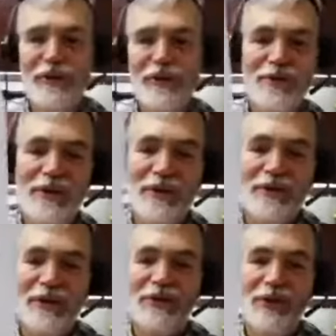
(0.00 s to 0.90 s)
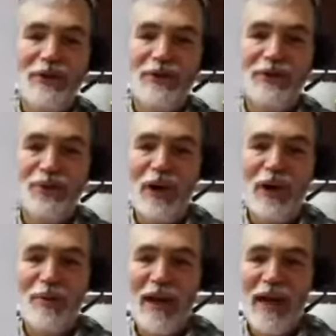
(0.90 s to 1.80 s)
In this one, the insulin surges
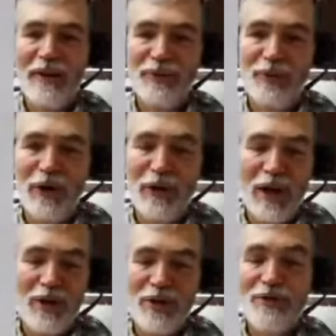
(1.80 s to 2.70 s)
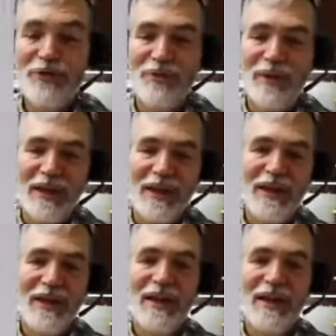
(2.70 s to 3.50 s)
well past where it used to be,